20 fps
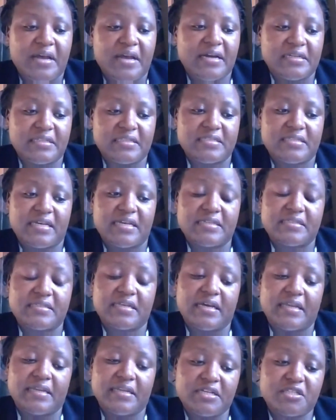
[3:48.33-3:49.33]
acts as
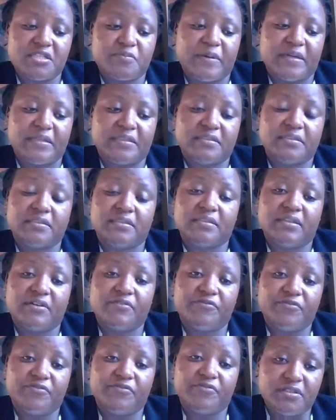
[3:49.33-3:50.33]
an expert in the
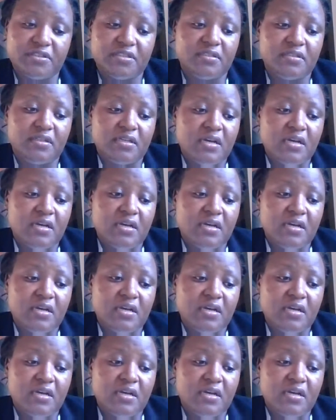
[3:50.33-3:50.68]
field